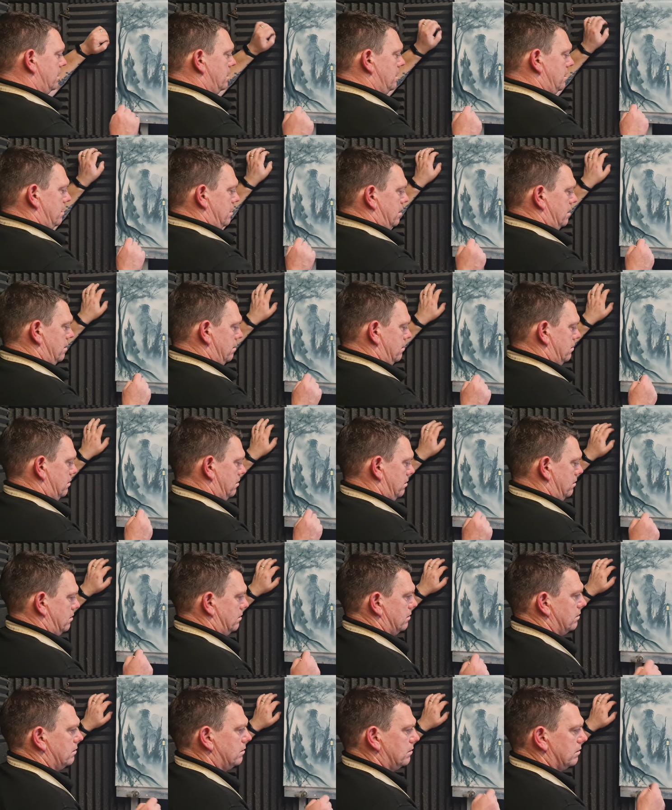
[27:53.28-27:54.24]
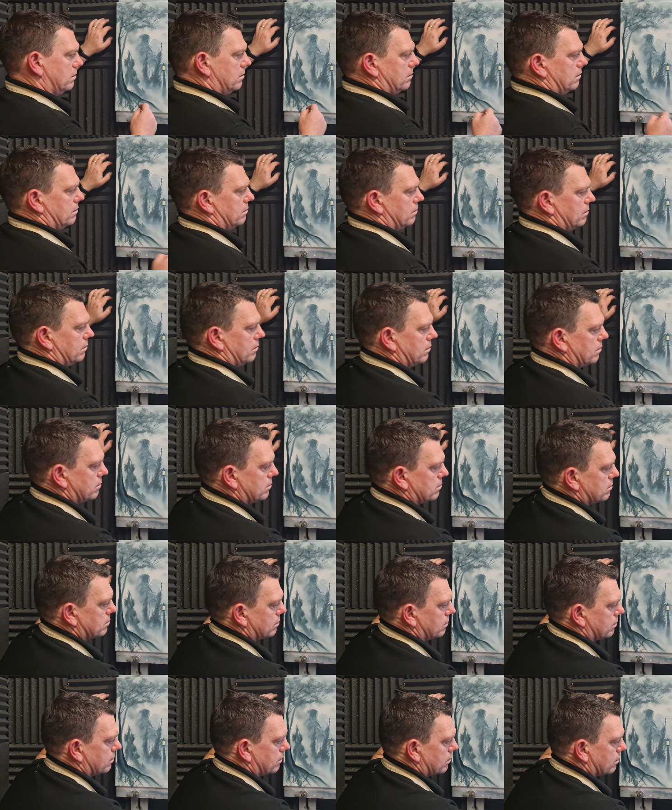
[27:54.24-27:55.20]

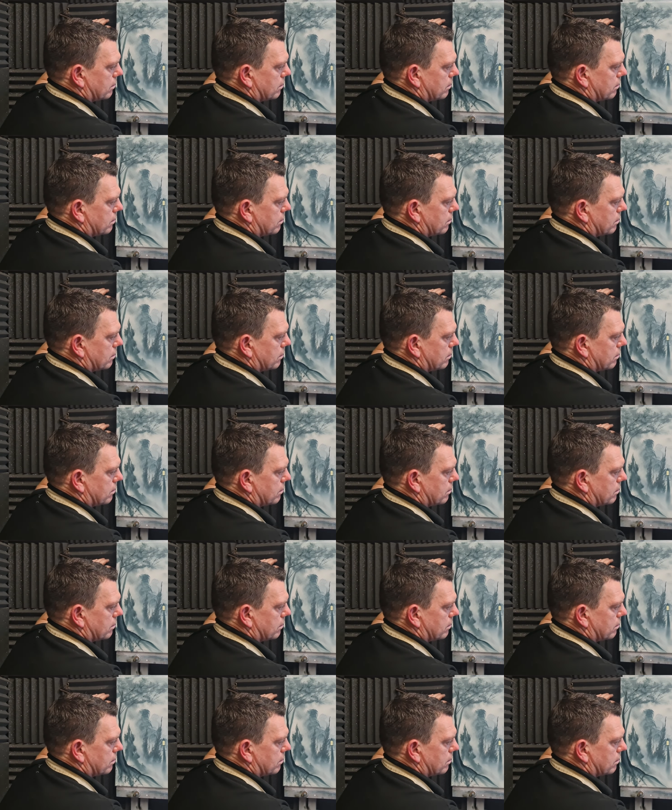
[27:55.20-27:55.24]
(silence)